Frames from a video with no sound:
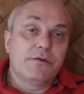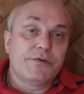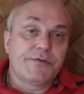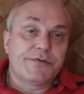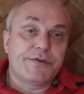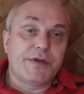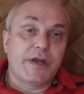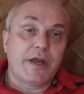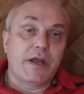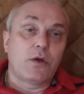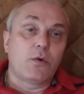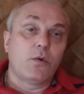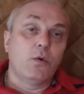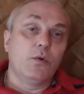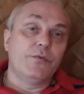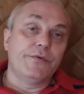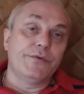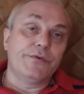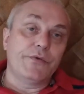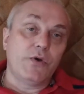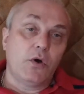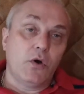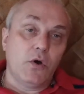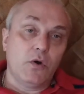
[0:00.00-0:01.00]
Sai
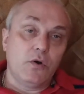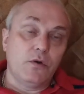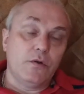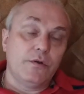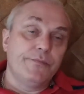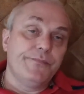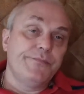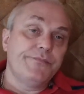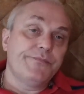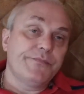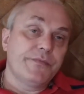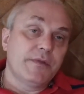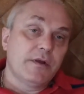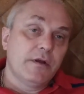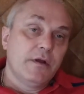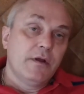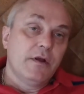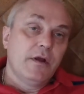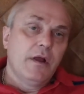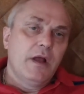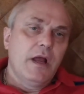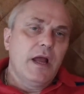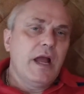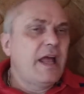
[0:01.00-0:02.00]
Kulvund Hall,
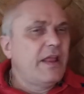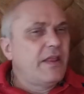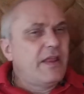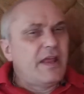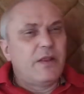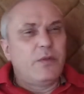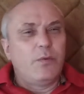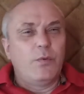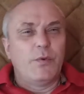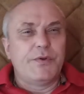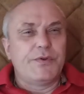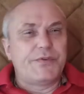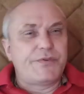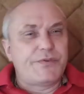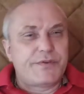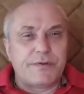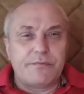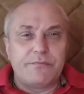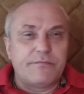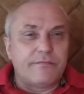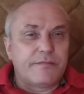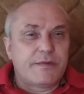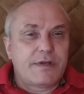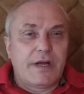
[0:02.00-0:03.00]
and that was
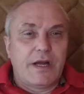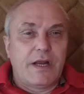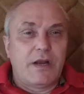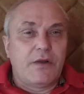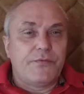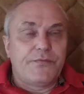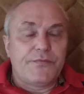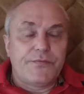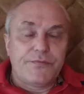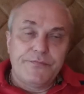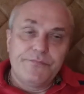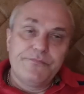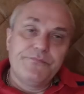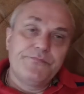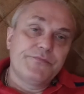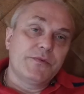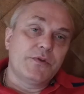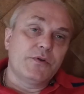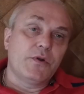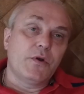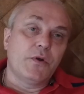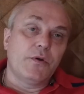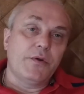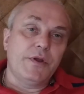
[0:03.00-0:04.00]
some kind of
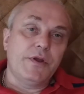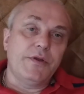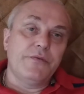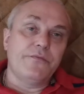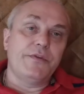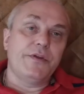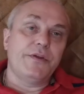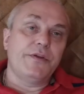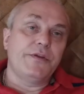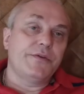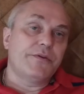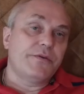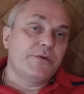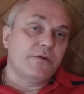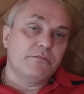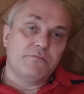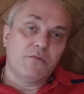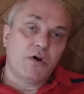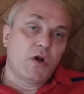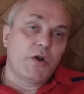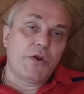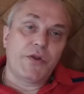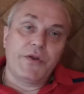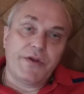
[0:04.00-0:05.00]
evening or
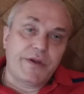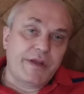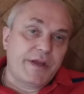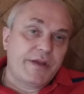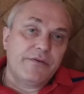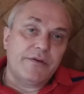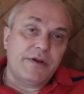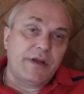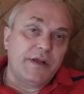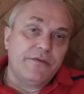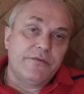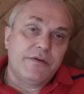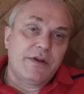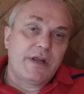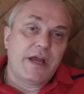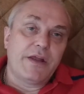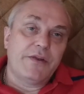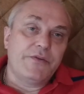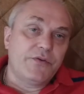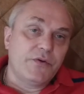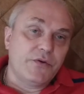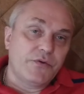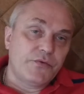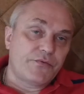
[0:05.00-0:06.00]
morning, even
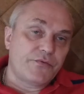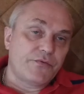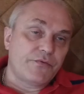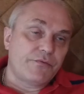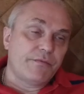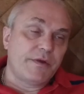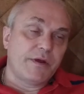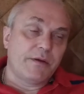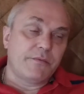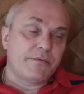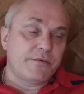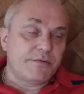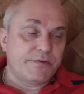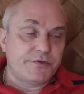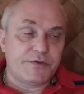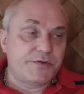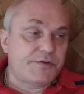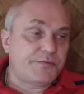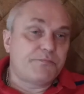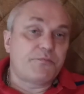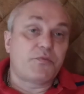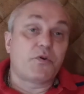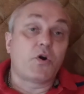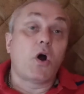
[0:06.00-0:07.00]
I don't remember,
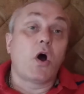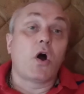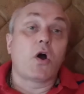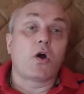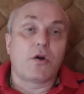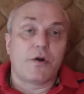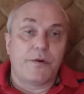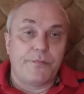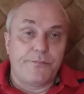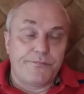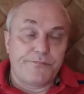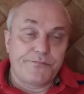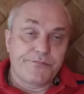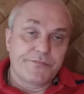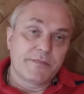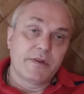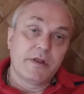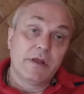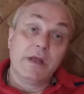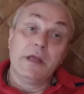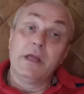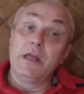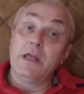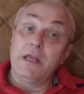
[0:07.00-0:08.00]
just program
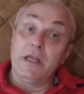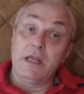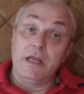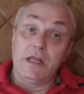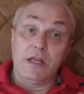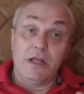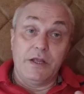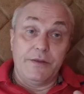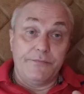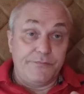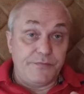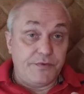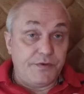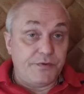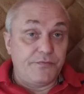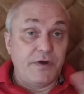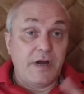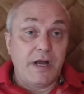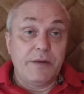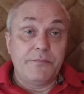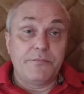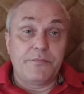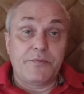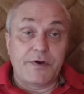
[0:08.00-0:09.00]
in a
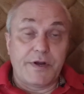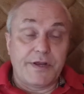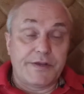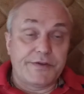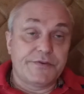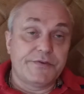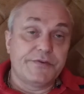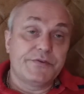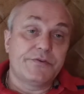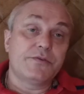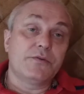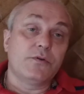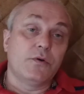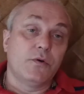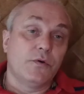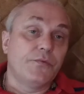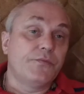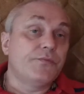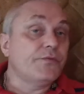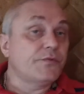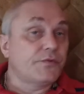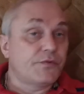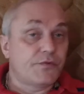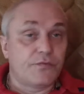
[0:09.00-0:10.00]
divine presence
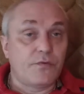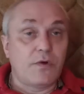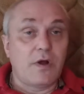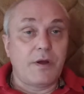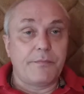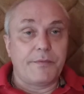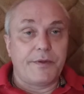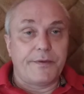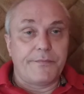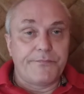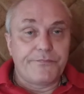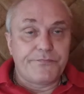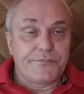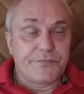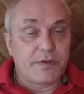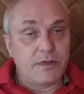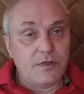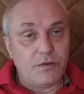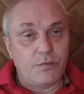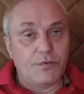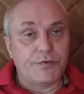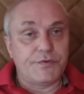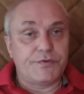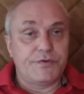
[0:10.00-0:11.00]
of Swami.
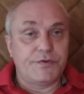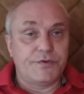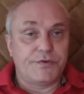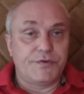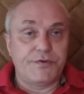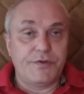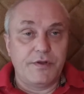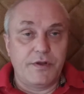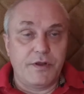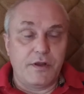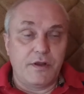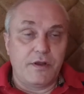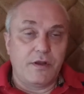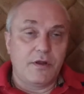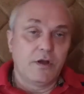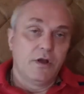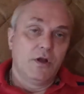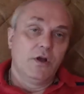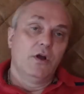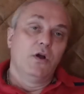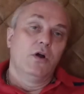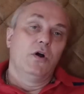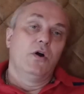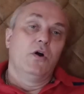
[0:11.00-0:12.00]
He was just sitting
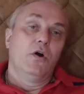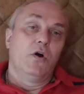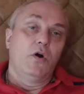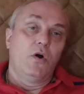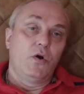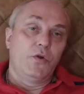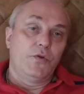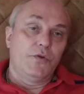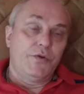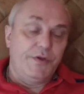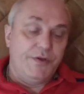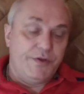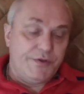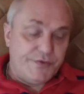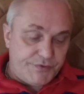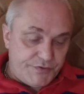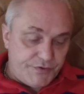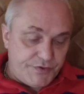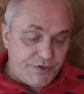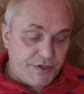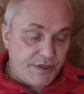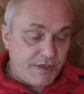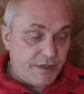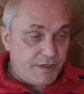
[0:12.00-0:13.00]
on his
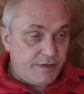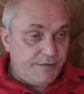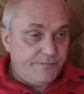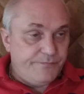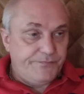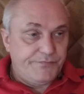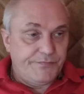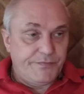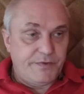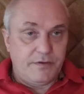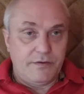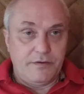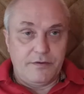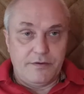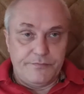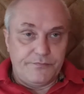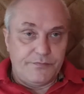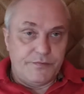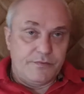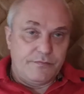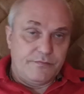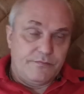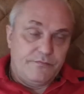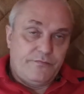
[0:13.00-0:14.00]
chair in the
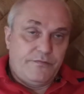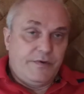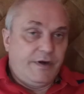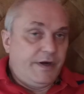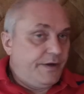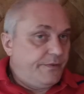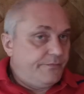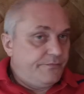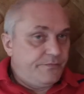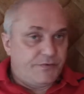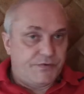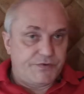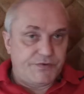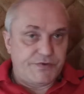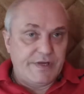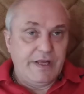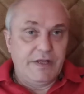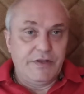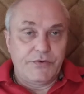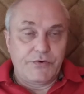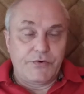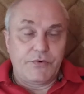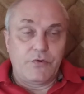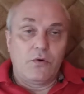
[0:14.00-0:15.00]
very
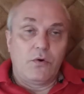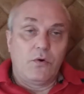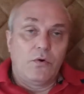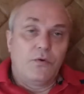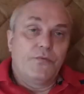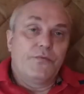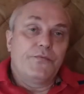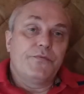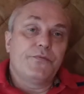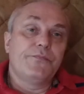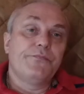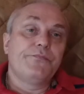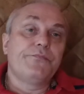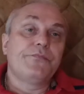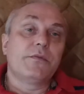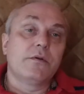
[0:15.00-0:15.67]
center of